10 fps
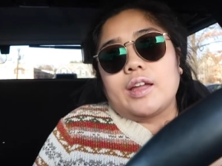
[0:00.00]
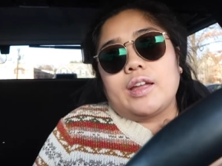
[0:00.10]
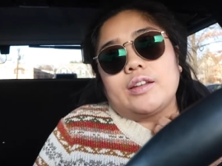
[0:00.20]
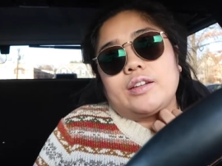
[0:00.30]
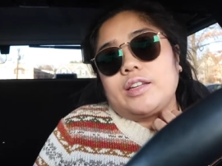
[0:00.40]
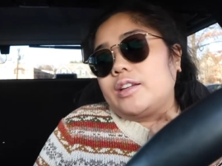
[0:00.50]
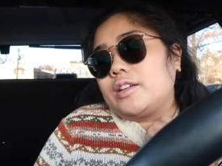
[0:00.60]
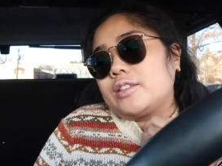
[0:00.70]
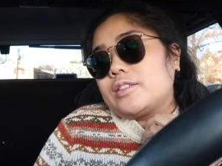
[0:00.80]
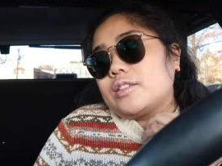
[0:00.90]
and it
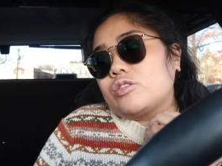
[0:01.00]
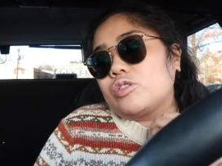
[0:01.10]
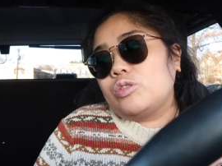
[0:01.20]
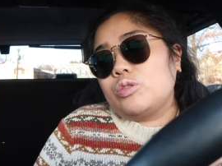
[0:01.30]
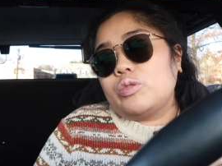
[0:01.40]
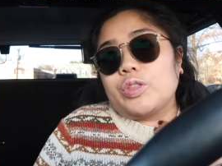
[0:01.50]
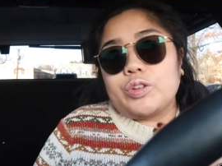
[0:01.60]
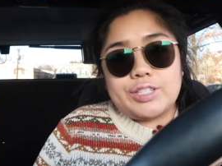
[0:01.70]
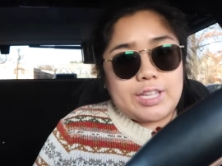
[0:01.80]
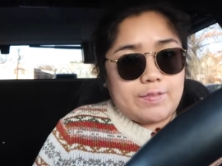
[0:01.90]
is two
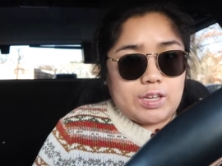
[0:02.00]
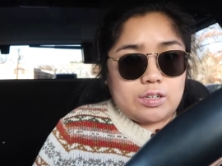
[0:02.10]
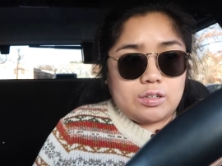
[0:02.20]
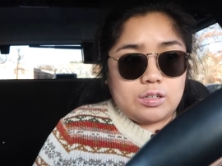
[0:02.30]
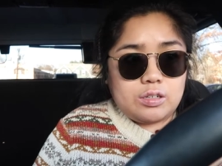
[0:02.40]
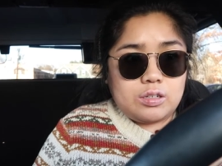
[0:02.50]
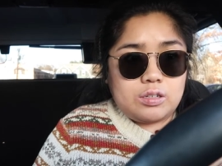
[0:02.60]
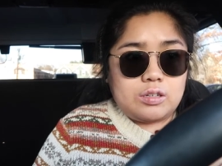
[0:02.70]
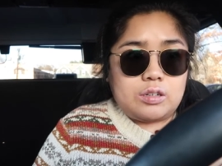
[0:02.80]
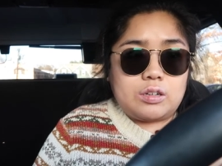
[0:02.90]
thirty-seven
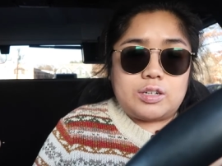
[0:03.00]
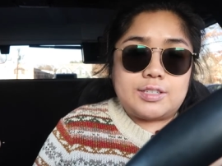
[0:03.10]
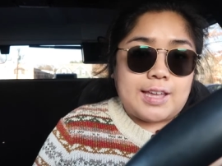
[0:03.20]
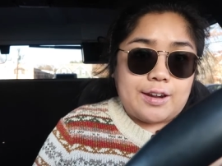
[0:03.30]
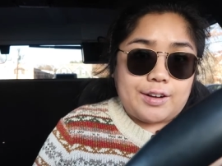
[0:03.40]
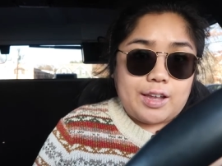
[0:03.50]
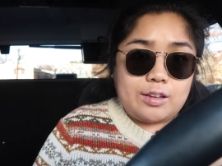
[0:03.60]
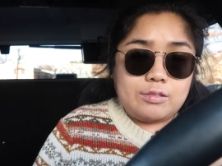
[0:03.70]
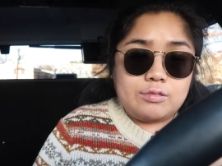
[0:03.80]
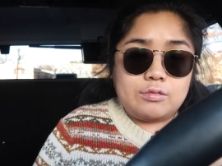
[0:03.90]
on a Saturday.
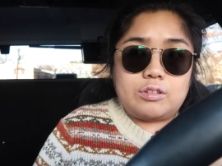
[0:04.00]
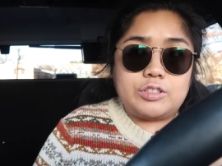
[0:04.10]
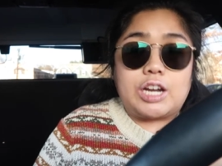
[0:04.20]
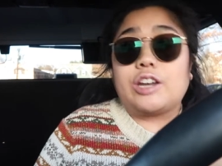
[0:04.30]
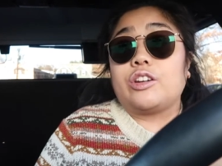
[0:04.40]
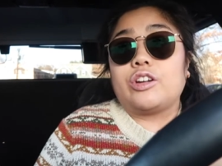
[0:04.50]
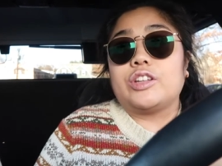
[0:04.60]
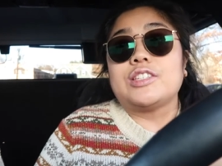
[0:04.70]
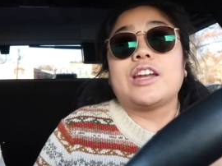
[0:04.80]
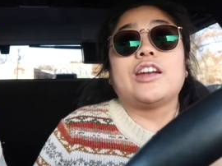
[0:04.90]
Sorry,
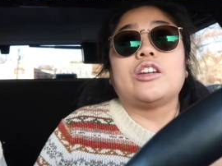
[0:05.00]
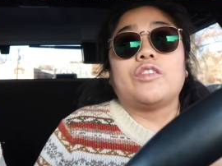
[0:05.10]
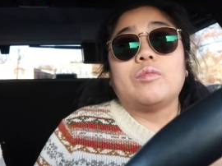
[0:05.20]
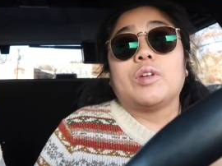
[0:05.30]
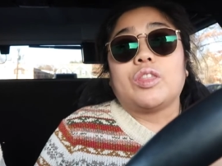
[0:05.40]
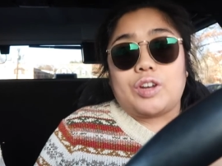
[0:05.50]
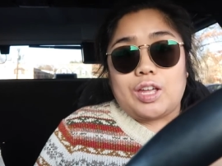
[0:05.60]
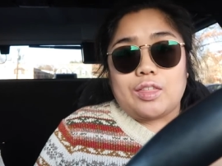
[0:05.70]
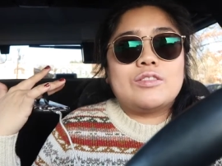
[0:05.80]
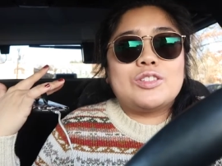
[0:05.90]
on Saturday, November
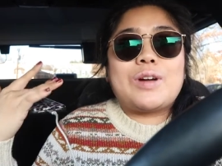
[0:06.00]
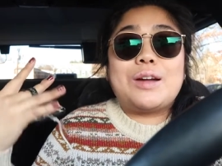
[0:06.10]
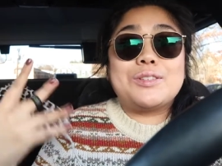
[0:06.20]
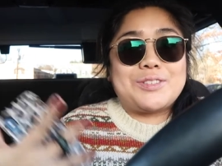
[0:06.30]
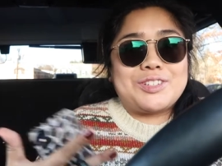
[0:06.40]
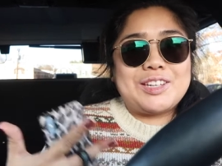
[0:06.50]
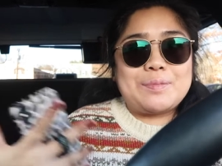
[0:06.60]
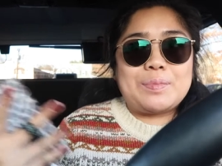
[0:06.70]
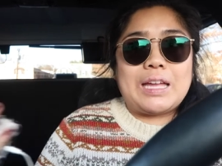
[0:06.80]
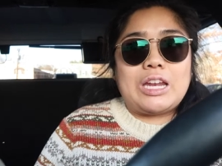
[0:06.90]
thirtieth. So I was originally
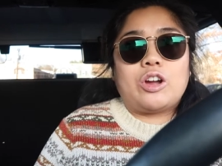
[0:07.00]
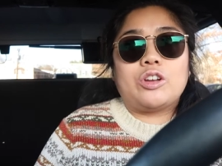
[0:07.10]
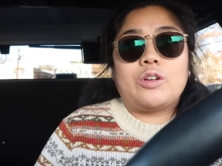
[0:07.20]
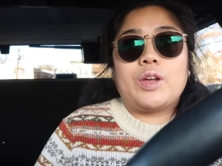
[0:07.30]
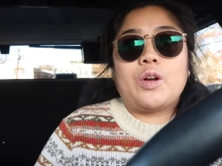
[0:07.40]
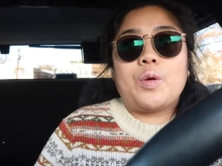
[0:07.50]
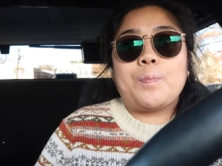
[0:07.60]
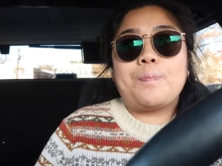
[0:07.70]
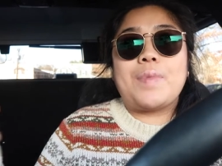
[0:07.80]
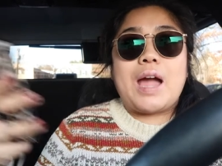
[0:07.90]
planning on going
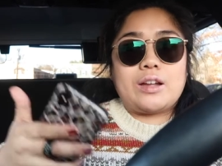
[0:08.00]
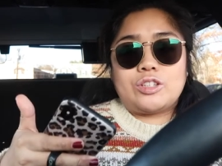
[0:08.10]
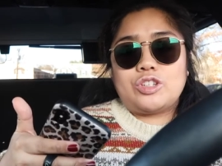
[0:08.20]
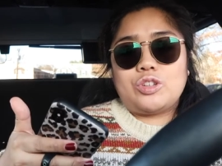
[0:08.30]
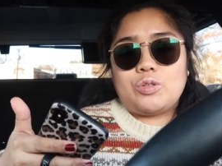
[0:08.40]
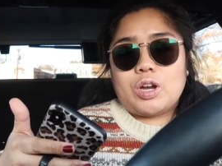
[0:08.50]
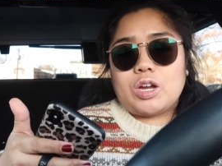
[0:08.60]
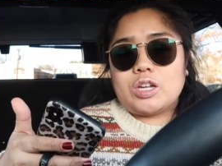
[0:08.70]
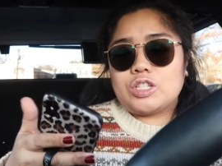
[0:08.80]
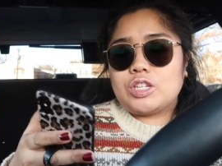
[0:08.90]
back to New
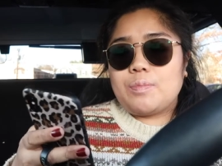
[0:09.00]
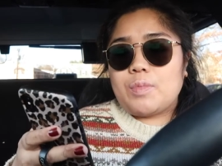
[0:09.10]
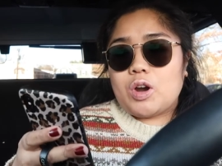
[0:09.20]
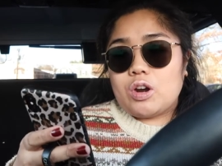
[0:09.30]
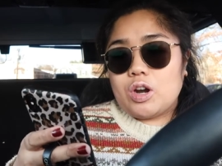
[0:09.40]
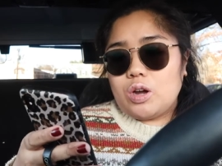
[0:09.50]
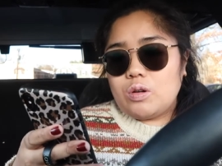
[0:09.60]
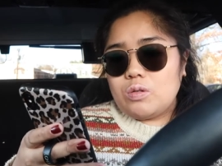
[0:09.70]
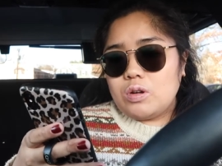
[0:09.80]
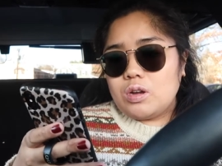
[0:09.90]
York
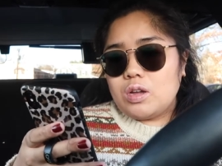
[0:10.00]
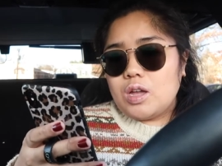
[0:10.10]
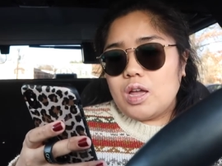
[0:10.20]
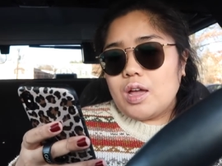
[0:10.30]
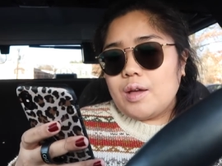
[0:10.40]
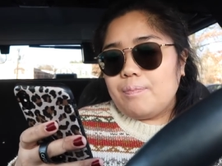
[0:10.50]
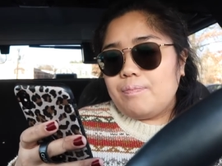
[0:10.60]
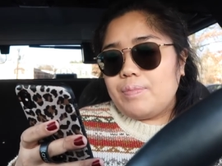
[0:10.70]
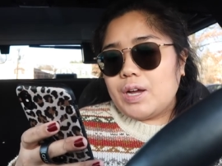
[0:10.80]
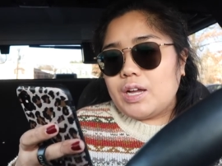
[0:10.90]
tomorrow,
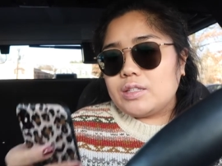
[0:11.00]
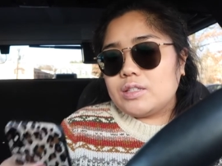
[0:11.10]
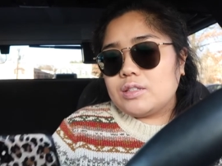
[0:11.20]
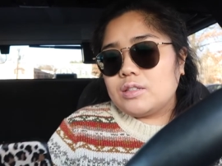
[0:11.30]
but